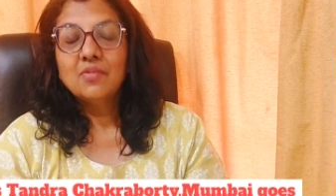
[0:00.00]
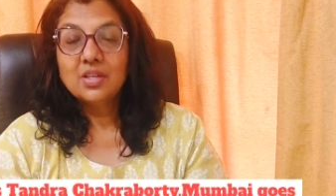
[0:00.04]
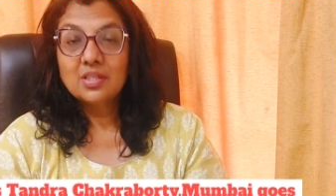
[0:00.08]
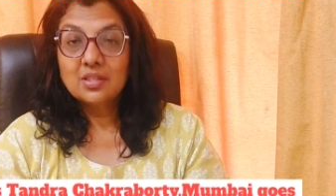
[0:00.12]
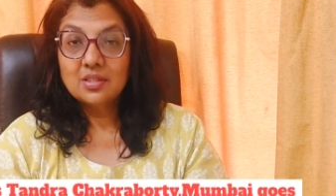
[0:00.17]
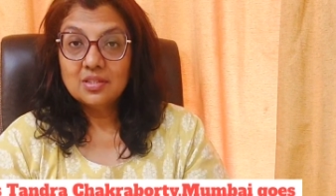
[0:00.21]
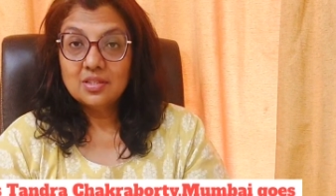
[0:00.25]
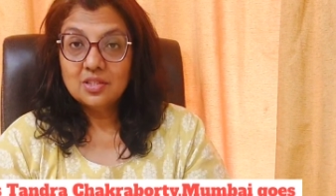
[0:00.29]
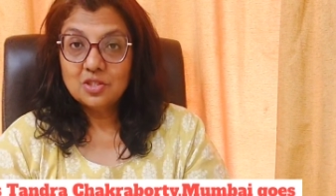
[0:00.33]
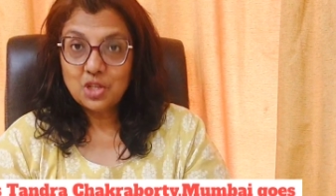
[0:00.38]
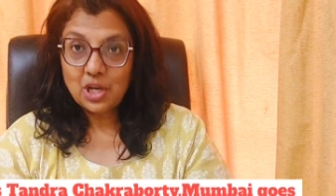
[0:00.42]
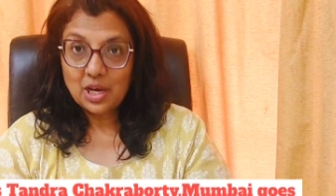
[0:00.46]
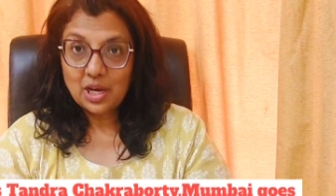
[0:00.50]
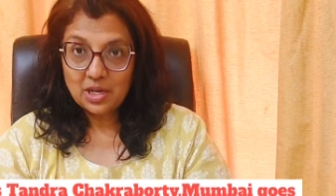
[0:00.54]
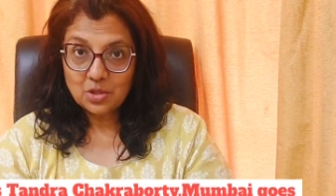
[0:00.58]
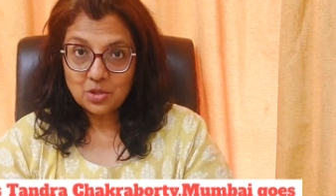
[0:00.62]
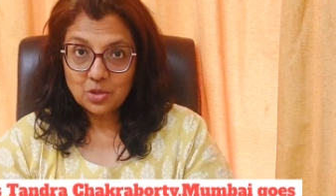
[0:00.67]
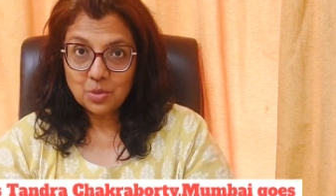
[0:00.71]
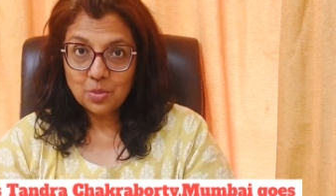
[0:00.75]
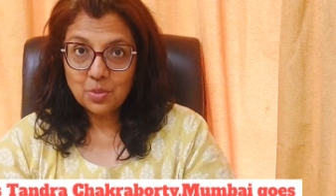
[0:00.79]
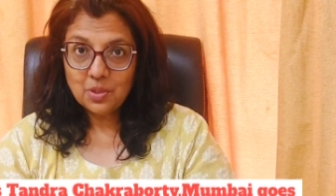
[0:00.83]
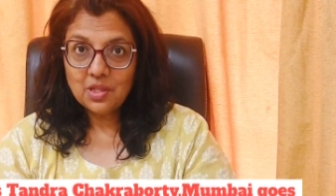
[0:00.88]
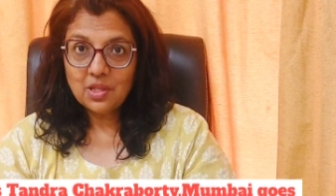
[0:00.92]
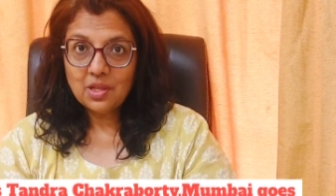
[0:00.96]
Whether the child
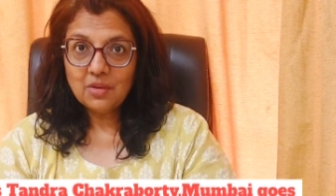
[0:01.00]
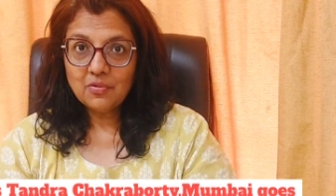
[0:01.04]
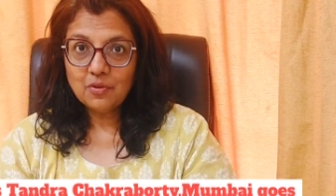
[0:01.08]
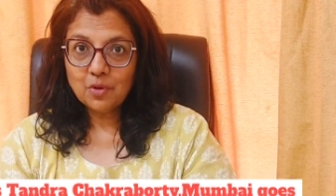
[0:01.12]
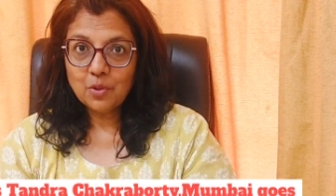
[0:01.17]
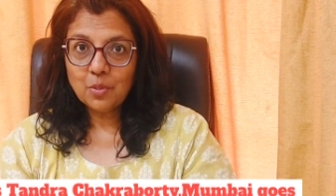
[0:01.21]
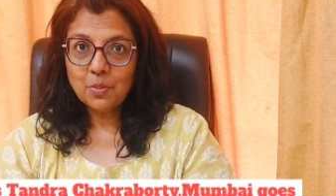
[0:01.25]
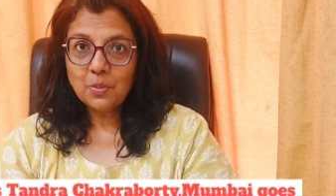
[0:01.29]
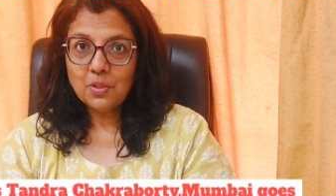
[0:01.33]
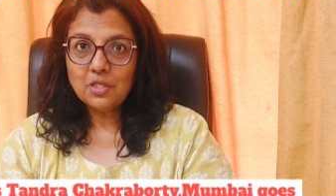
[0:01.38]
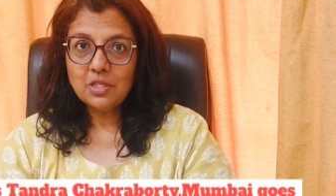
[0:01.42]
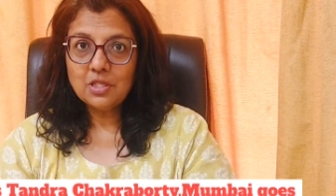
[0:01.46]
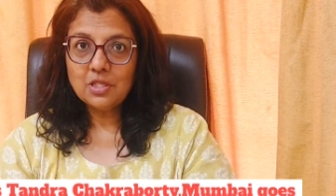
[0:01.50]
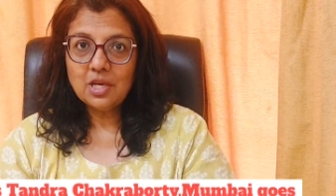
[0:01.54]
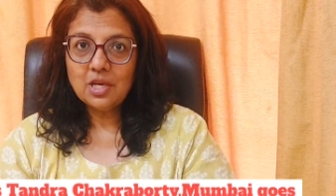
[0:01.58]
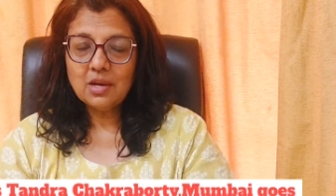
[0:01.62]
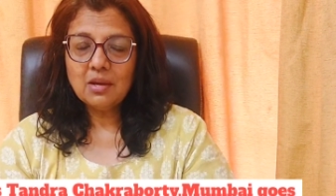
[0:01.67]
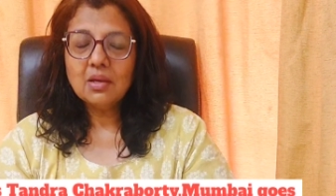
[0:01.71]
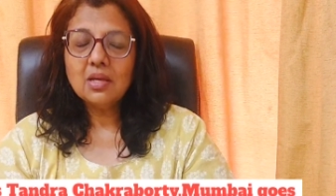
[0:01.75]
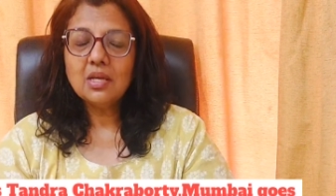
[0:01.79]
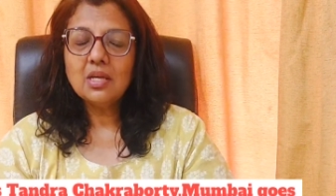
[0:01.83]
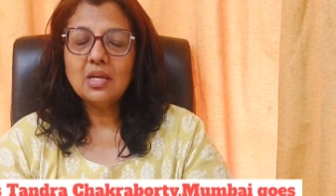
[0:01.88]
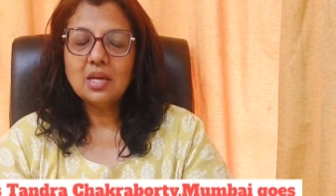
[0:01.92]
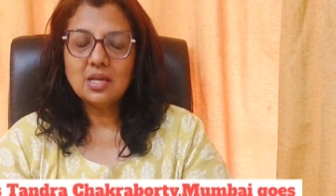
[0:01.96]
should be there for a PTA?